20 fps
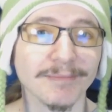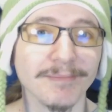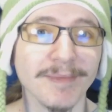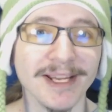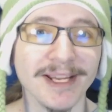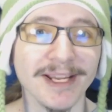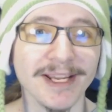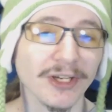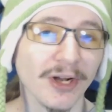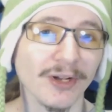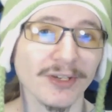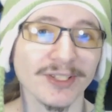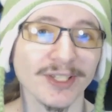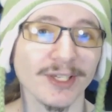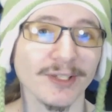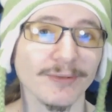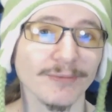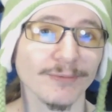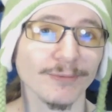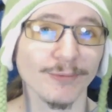making
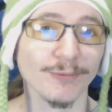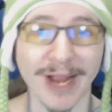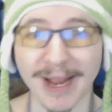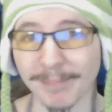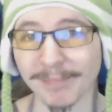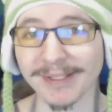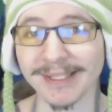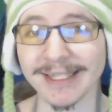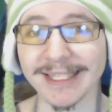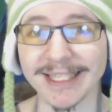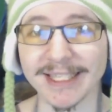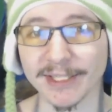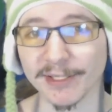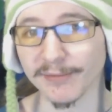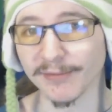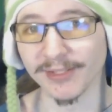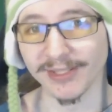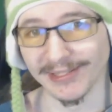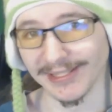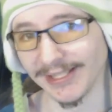content rapidly
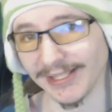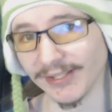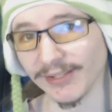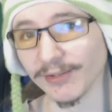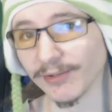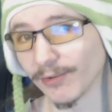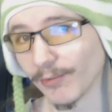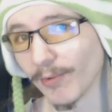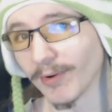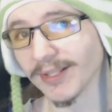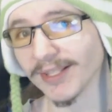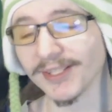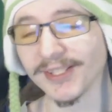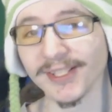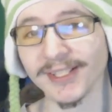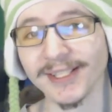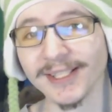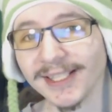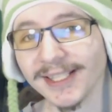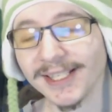of a decent
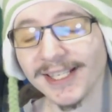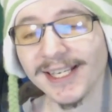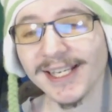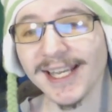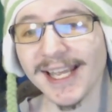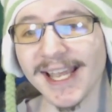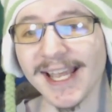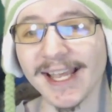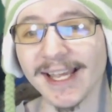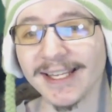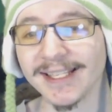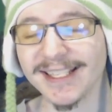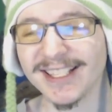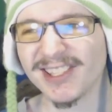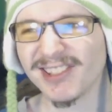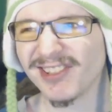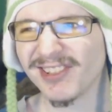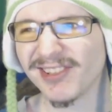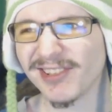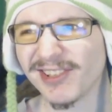quality. And
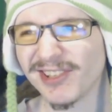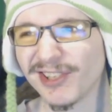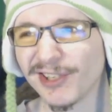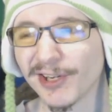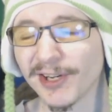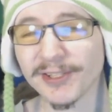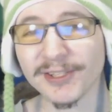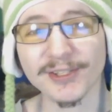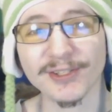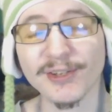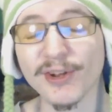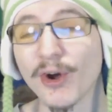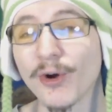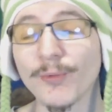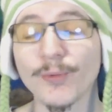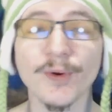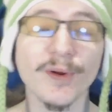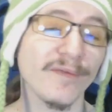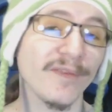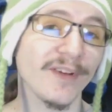it's just
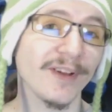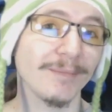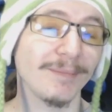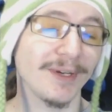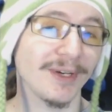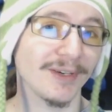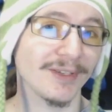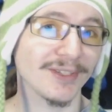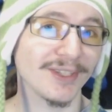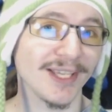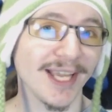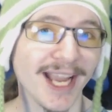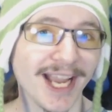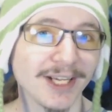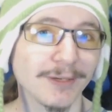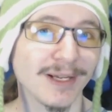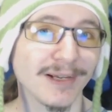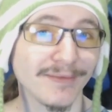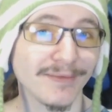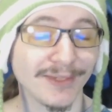not worth it, because the
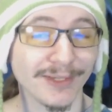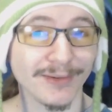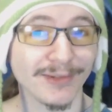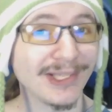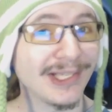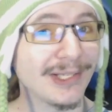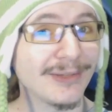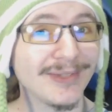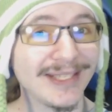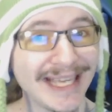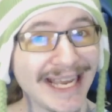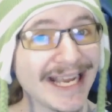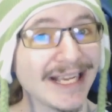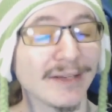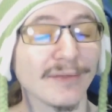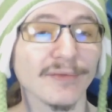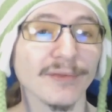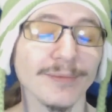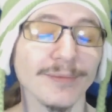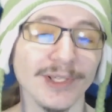ad revenue that you
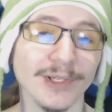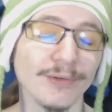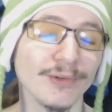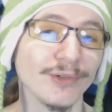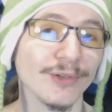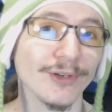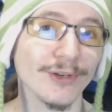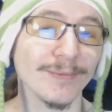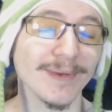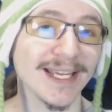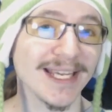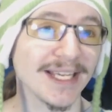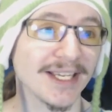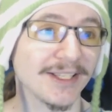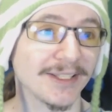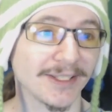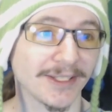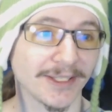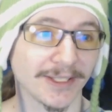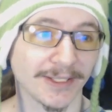get from YouTube
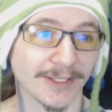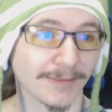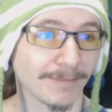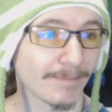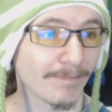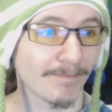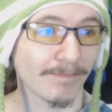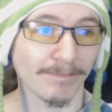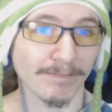is